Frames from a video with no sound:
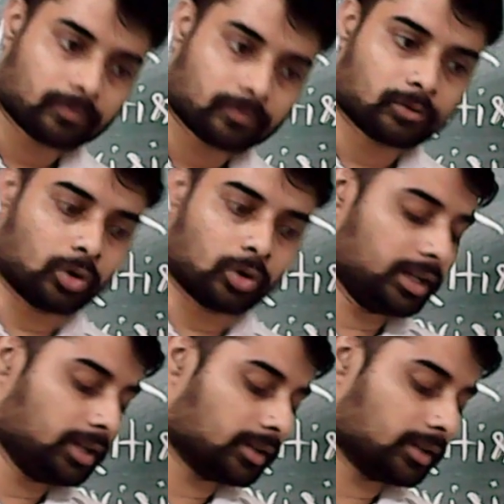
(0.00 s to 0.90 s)

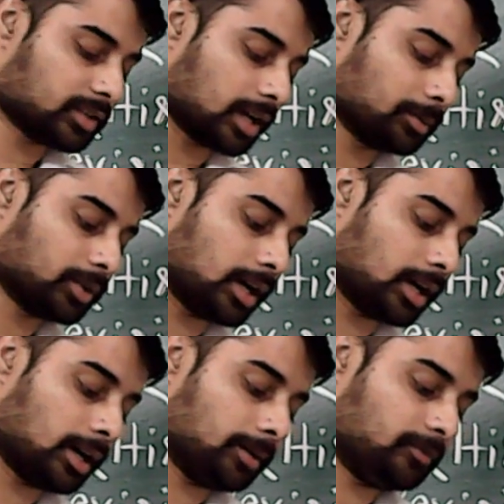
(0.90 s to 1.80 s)
only serve
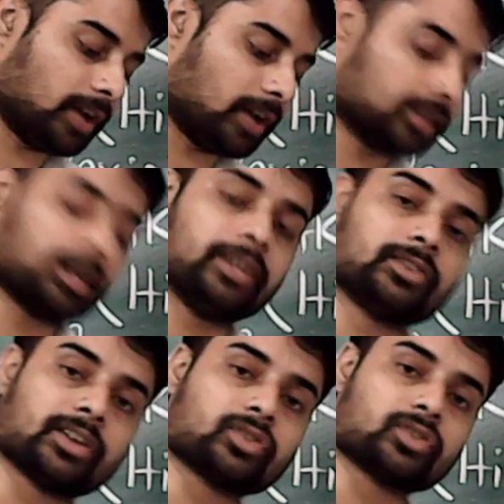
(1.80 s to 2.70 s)
the further
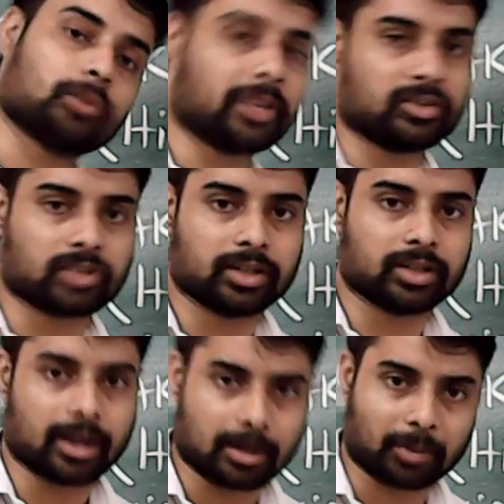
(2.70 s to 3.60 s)
interest of the East India
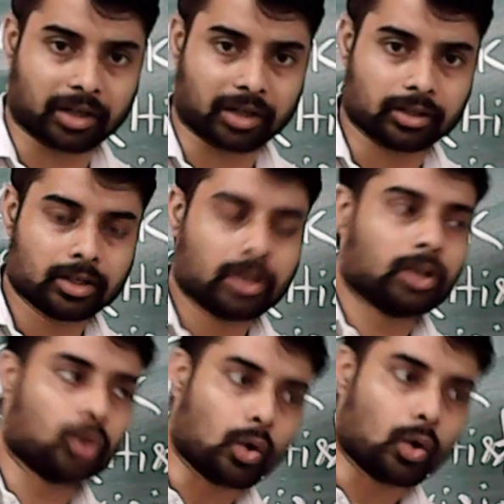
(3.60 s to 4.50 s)
Company.
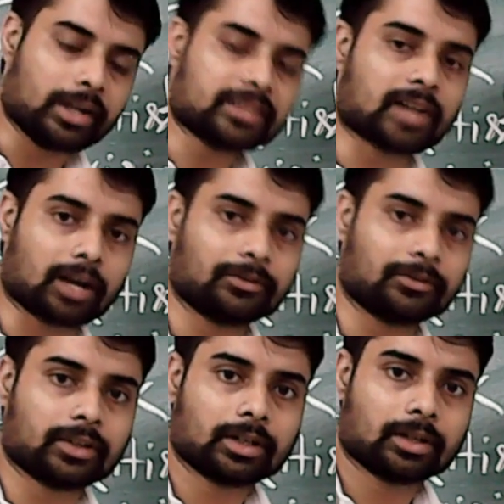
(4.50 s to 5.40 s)
They only serve
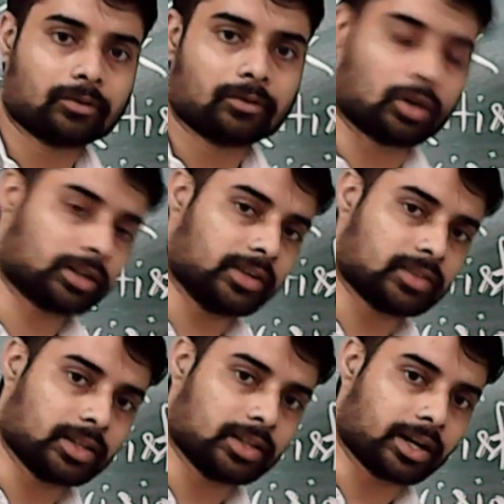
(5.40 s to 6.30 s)
for the East
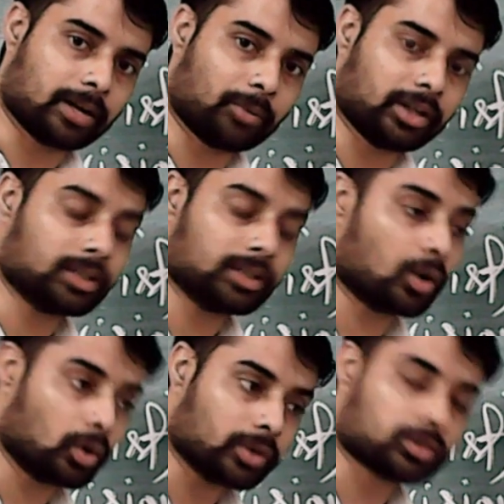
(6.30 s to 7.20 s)
India Company, they
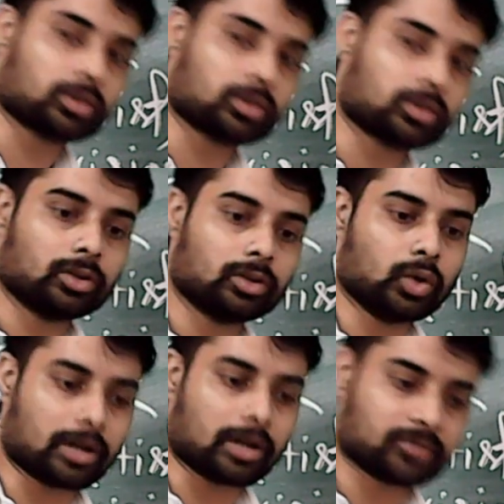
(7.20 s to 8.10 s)
always look
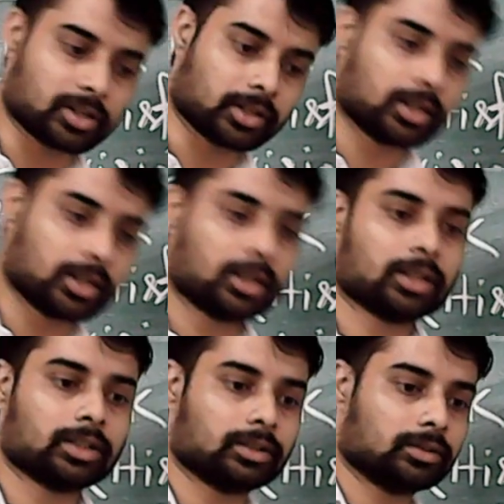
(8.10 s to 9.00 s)
after
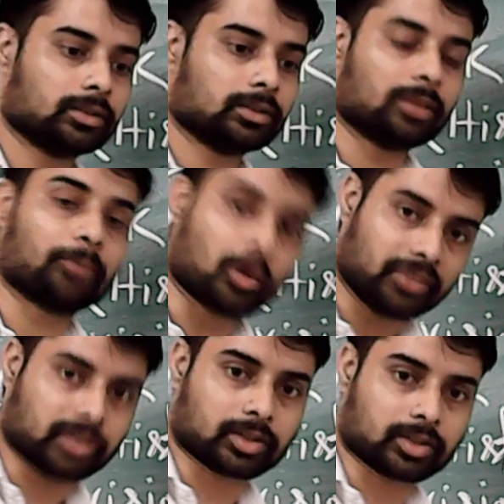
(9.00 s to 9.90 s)
the
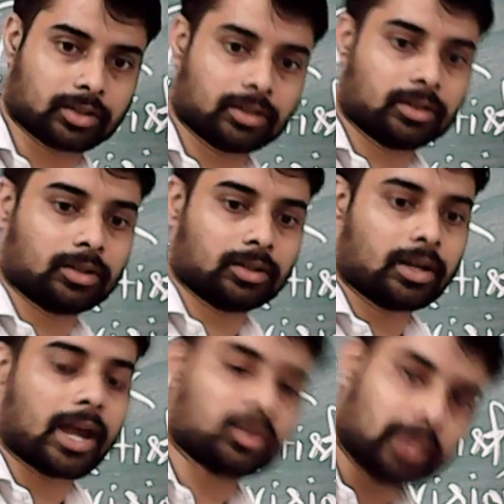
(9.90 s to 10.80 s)
profit
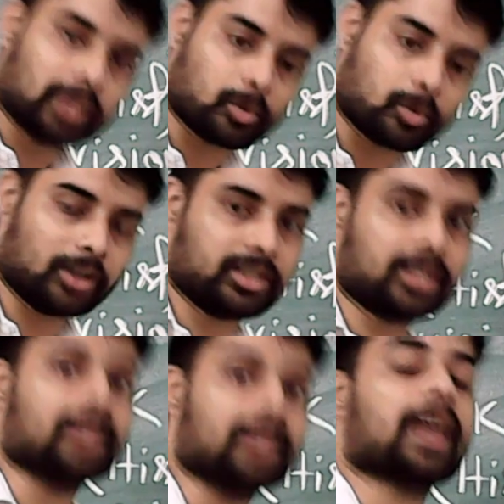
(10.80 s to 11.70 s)
as well as
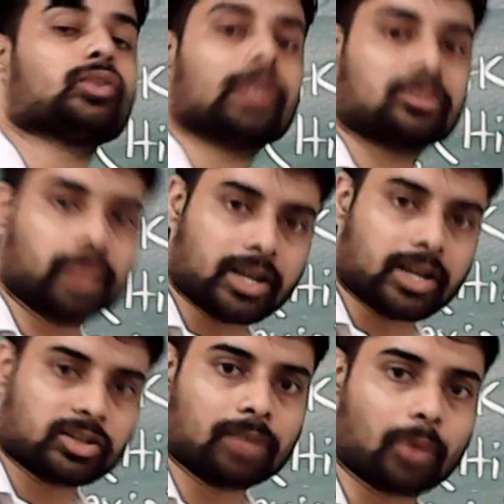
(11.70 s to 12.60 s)
political as well as
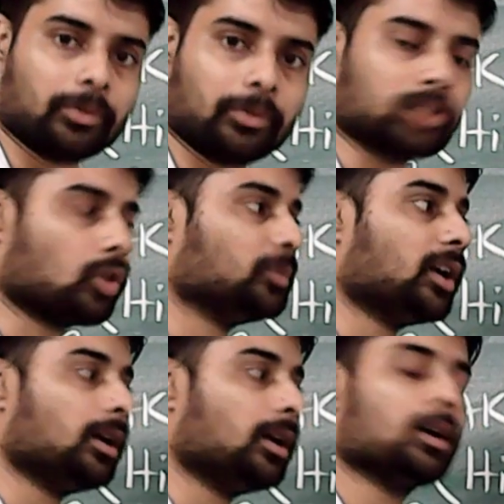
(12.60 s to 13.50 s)
financial profit of the
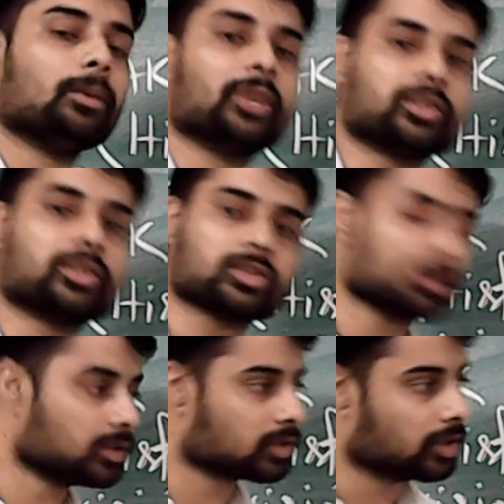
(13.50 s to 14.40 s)
British
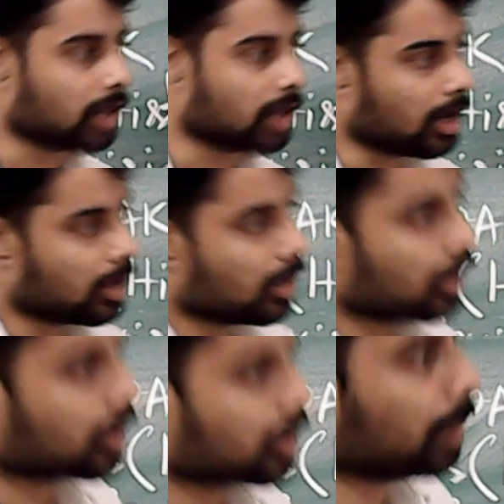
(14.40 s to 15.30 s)
East India
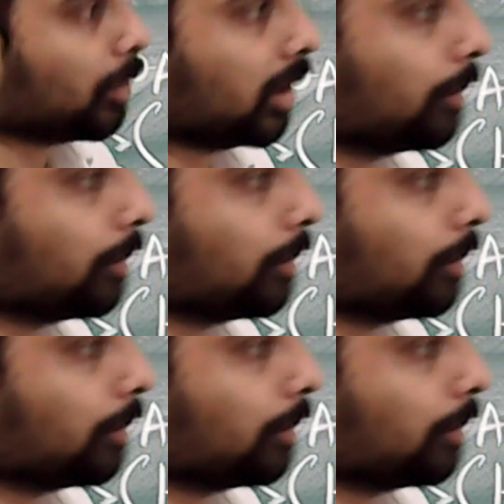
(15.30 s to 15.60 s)
Company.